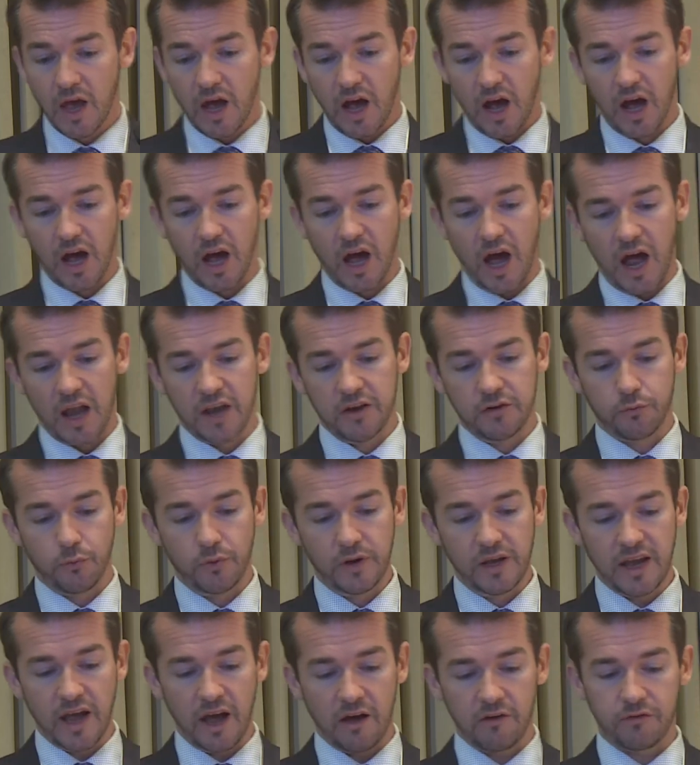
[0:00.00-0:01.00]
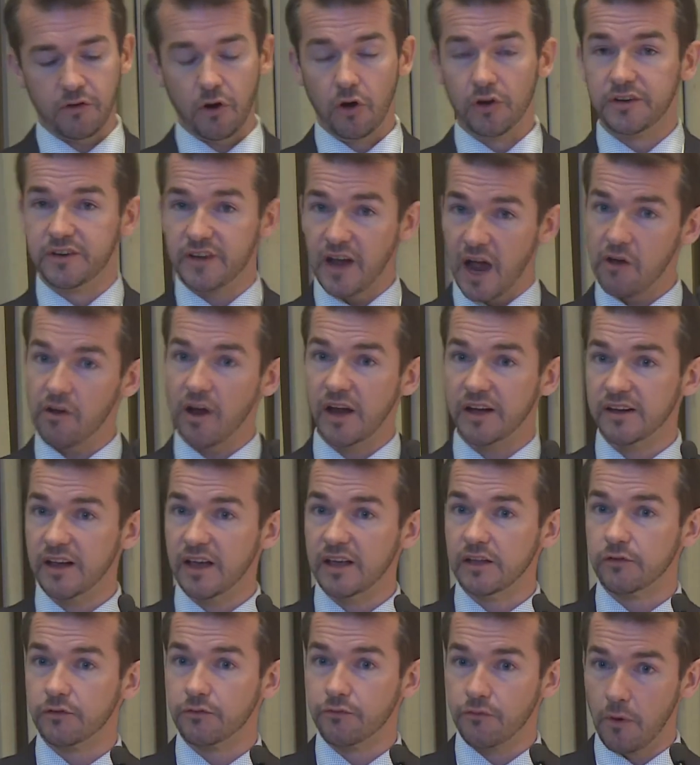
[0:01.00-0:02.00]
And we have got direct
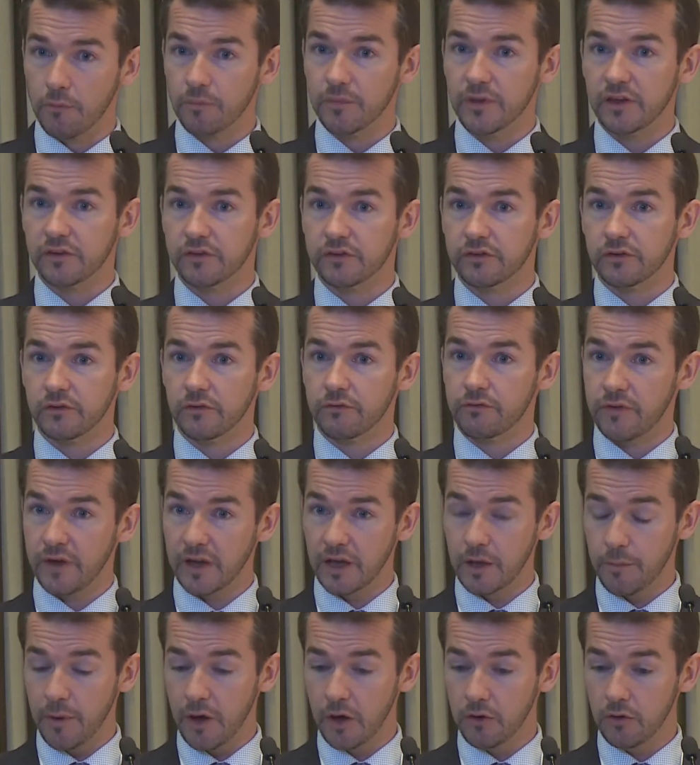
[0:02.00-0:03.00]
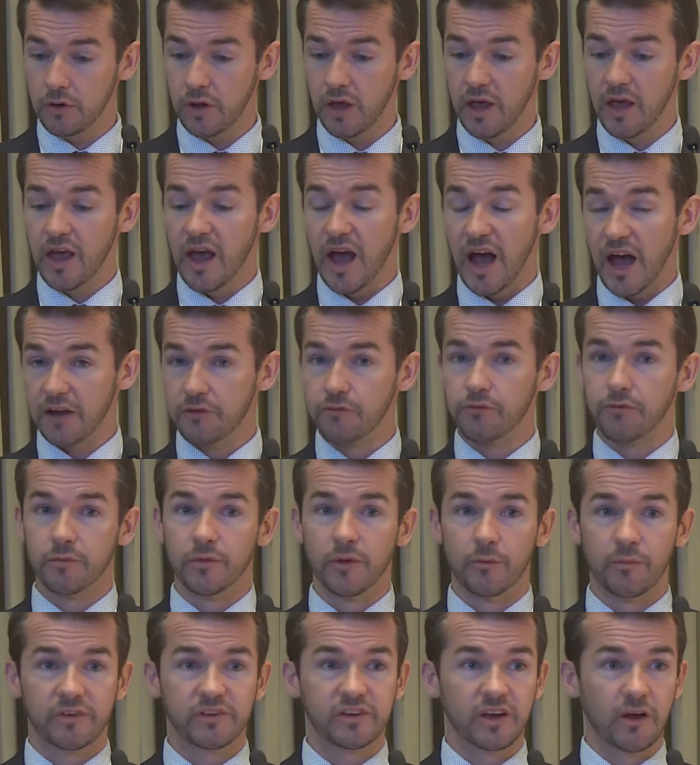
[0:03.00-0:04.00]
dates from this finger bone and from
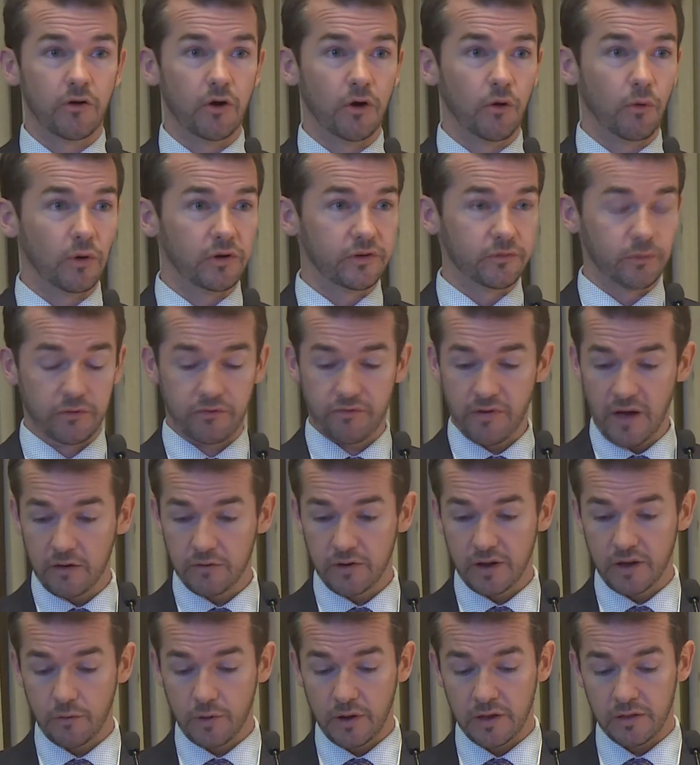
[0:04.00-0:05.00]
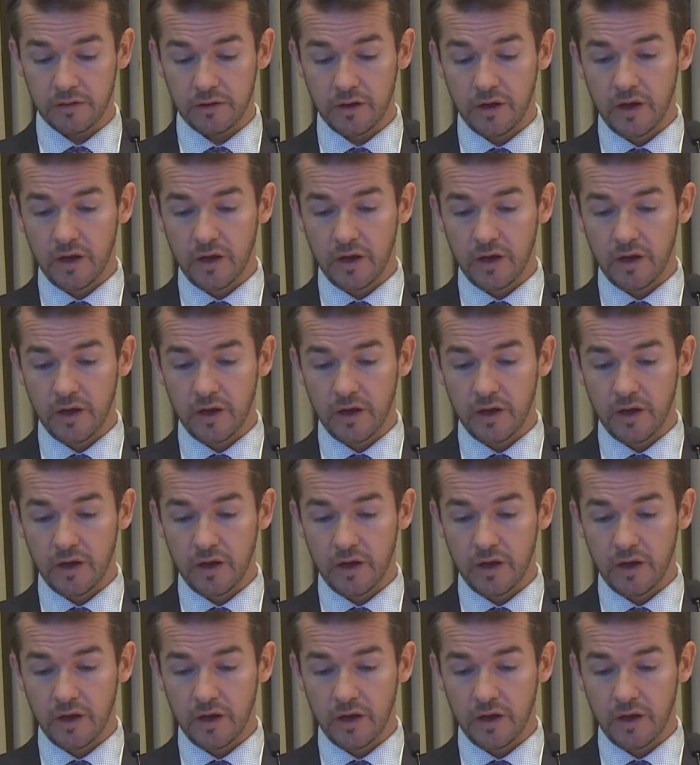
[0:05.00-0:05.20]
the material which we found it with,